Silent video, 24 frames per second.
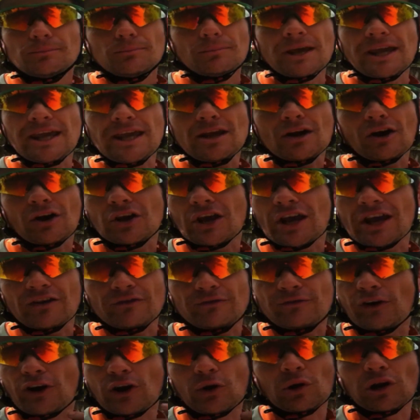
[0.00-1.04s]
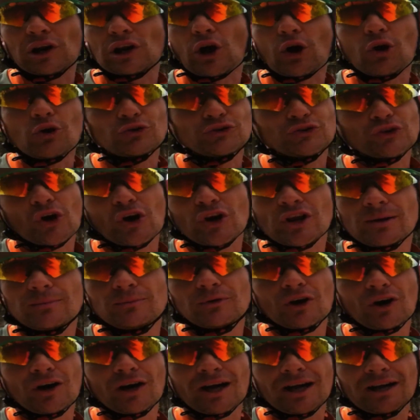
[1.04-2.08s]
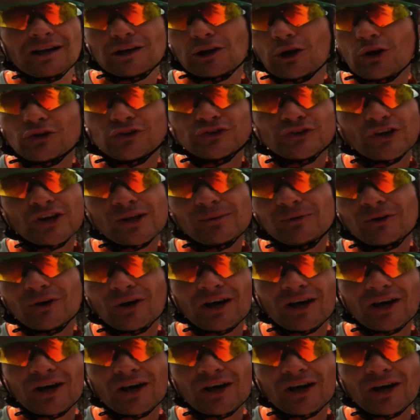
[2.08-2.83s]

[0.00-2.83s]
Me, I follow a low sodium diet, definitely.